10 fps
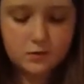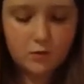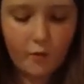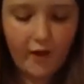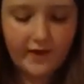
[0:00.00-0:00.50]

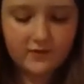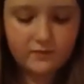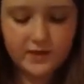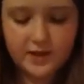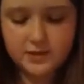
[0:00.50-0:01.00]
like
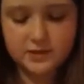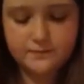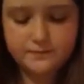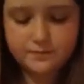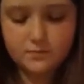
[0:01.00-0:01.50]
this.
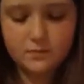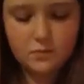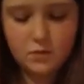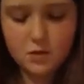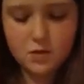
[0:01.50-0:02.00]

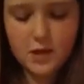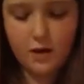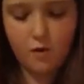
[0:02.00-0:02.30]
Now,